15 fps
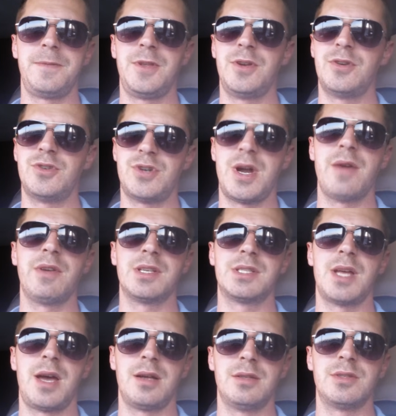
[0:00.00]
your driving
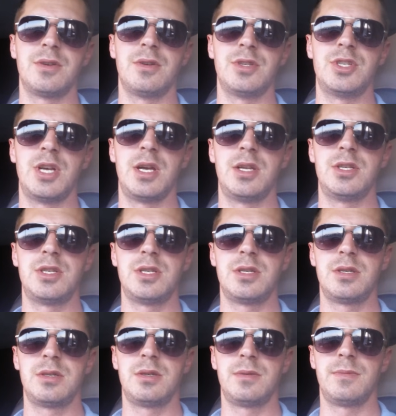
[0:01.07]
style is going to change.
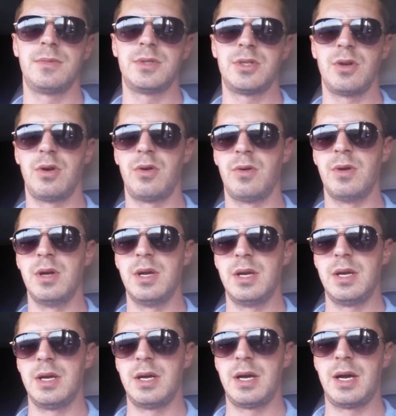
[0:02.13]
So
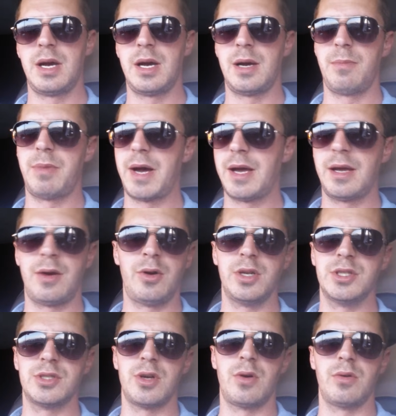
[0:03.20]

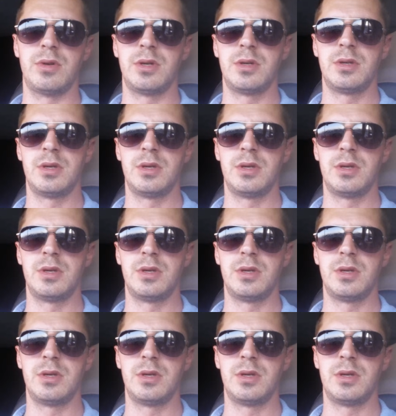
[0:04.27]
on its own.